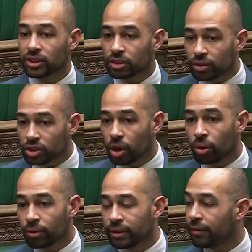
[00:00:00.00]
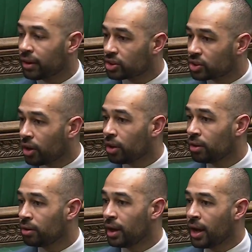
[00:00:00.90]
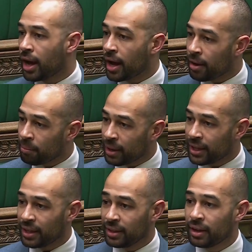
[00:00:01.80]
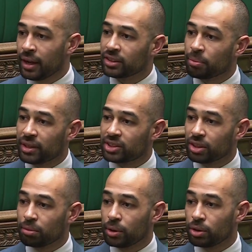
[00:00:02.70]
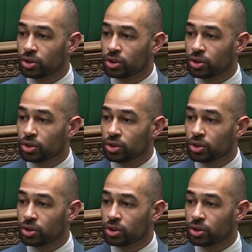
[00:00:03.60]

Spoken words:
As a result, there are so many domestic